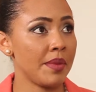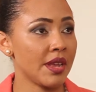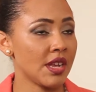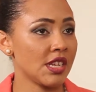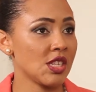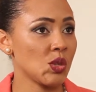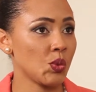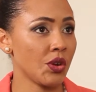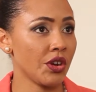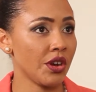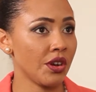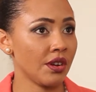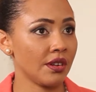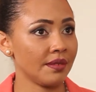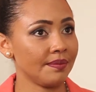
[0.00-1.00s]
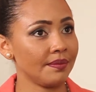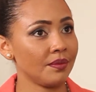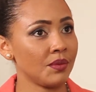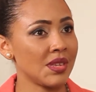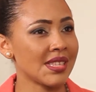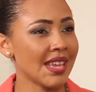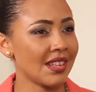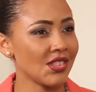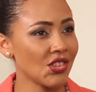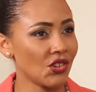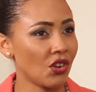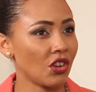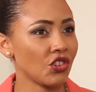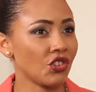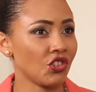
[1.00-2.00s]
because we tend
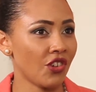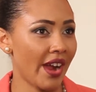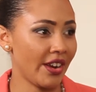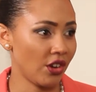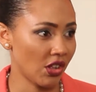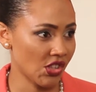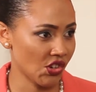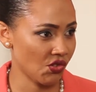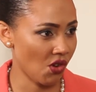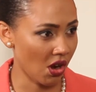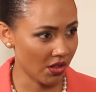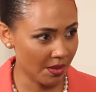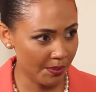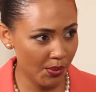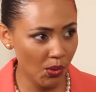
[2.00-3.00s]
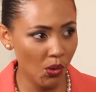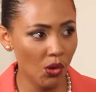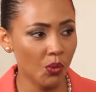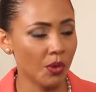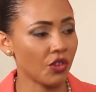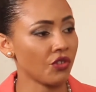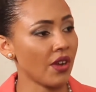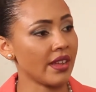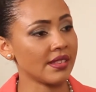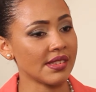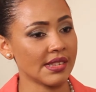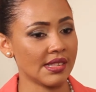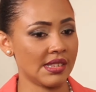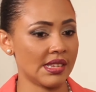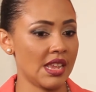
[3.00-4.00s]
to try not to rock the boat, we try
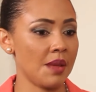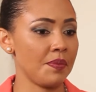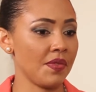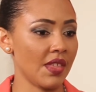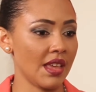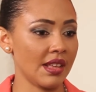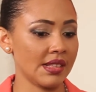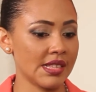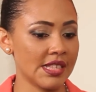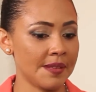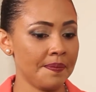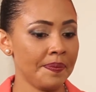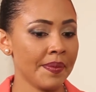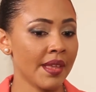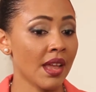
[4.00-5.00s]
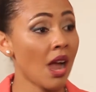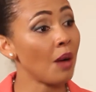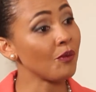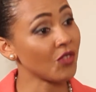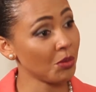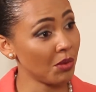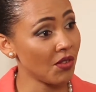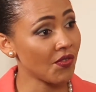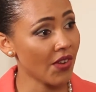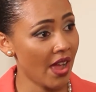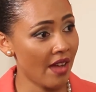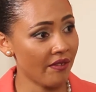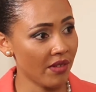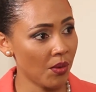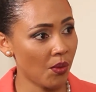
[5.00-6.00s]
to keep things comfortable for
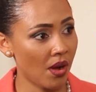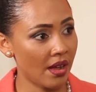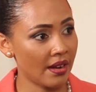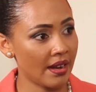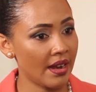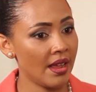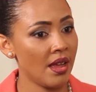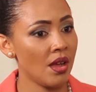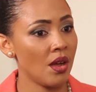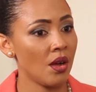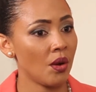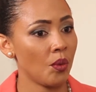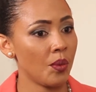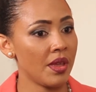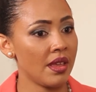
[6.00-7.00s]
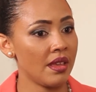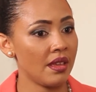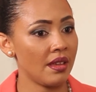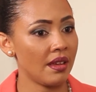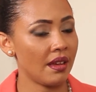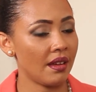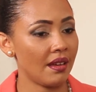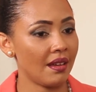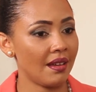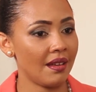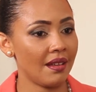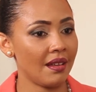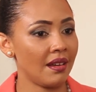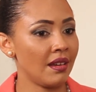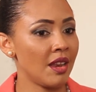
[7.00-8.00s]
everyone, we
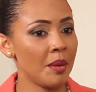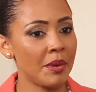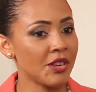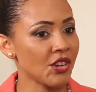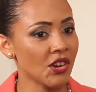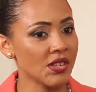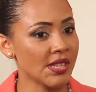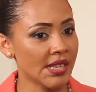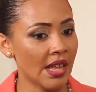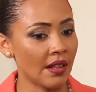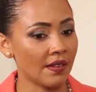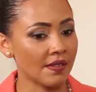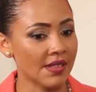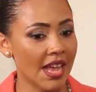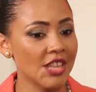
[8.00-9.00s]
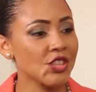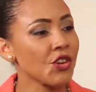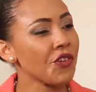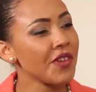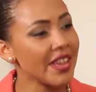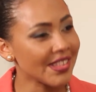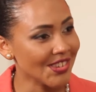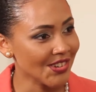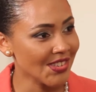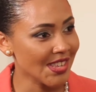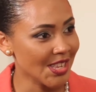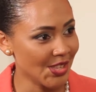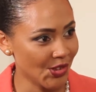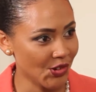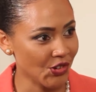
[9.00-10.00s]
limit ourselves. As creators,
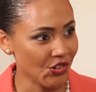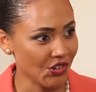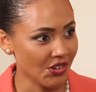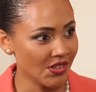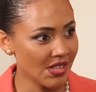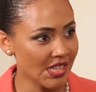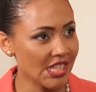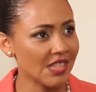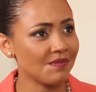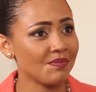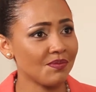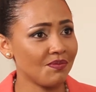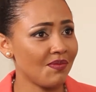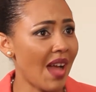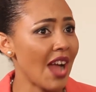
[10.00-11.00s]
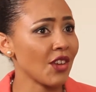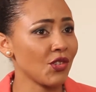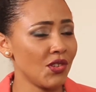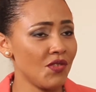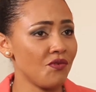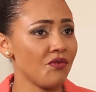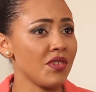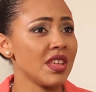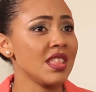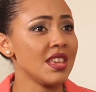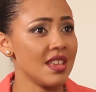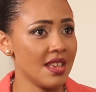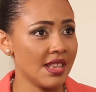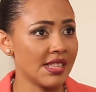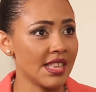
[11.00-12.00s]
as nurturers, it's actually
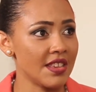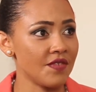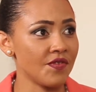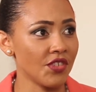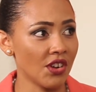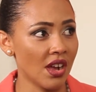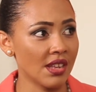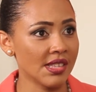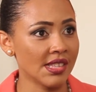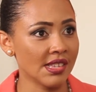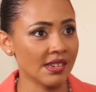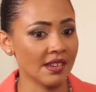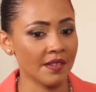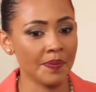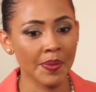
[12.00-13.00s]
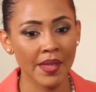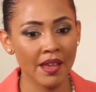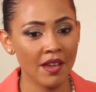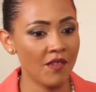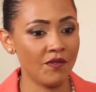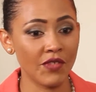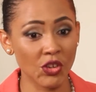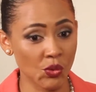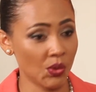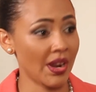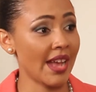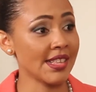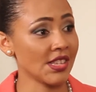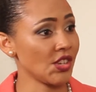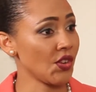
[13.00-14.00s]
really easy for us to
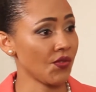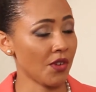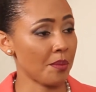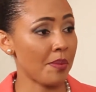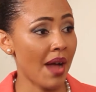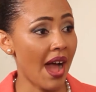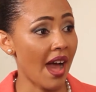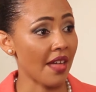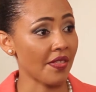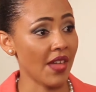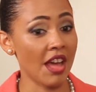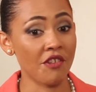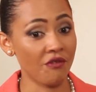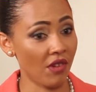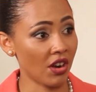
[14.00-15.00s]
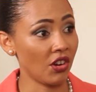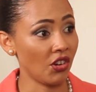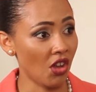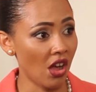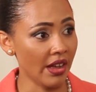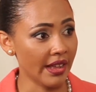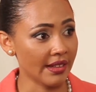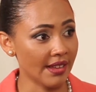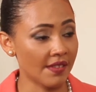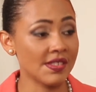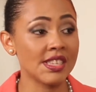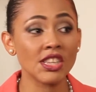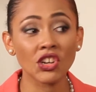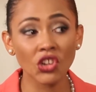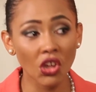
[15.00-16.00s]
visualize a different path and run along it. I've
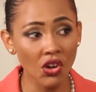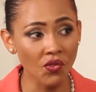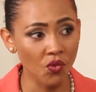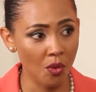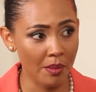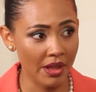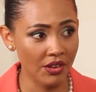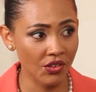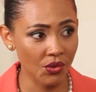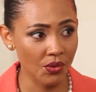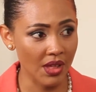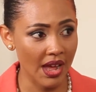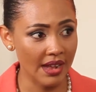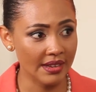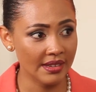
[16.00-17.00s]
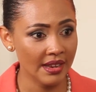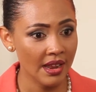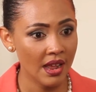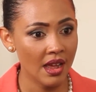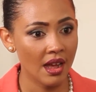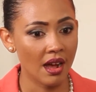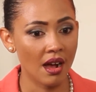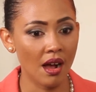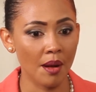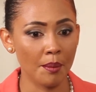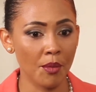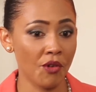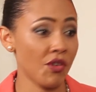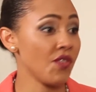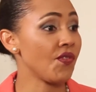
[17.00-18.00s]
seen a lot of women do that.
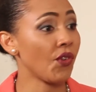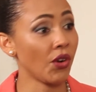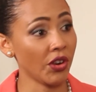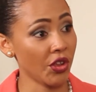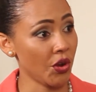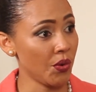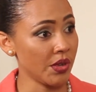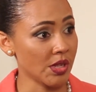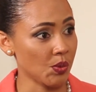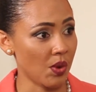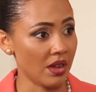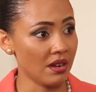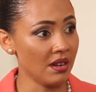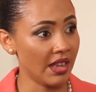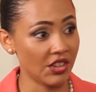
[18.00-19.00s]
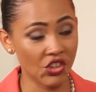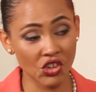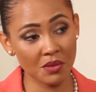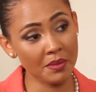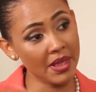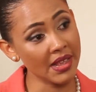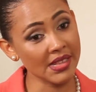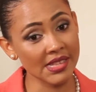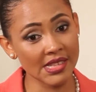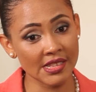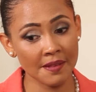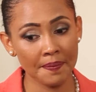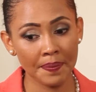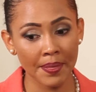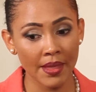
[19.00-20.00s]
Marie Folio is one. Like, she makes
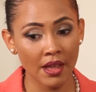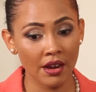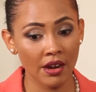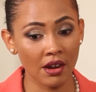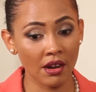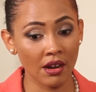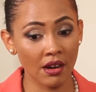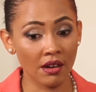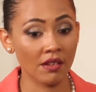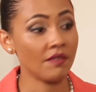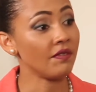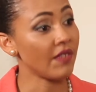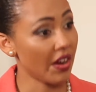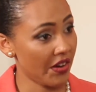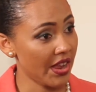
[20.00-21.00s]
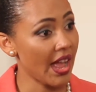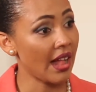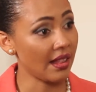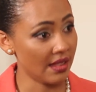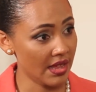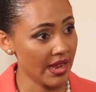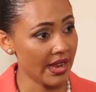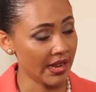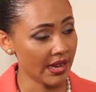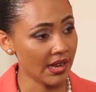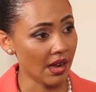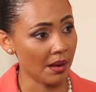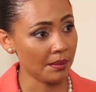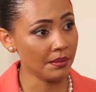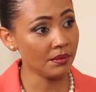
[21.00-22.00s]
her very healthy
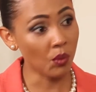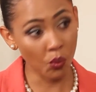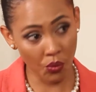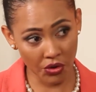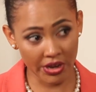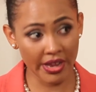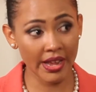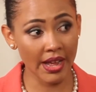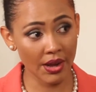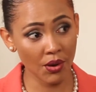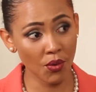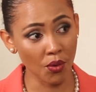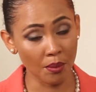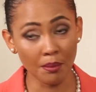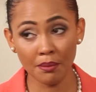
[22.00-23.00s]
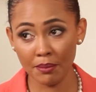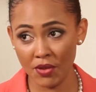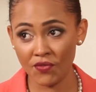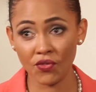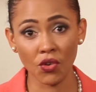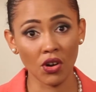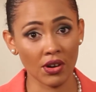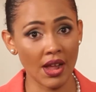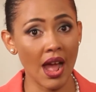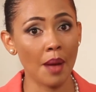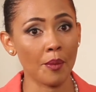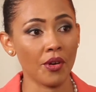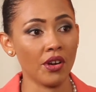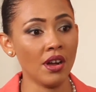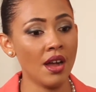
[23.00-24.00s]
income working at home before
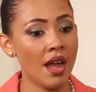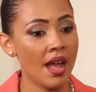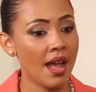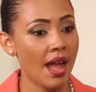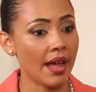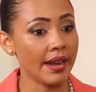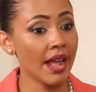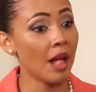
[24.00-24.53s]
camera and